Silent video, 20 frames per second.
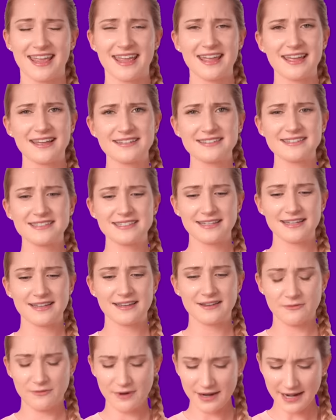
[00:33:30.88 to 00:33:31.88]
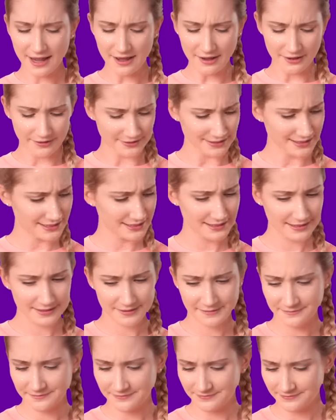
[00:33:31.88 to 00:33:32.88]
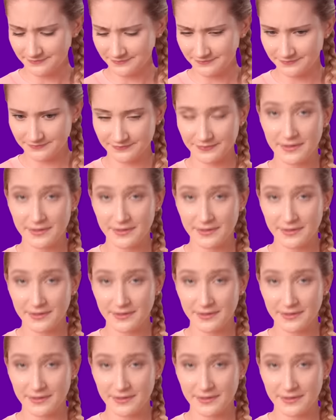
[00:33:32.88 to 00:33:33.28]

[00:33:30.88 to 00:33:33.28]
And what else? Hmm.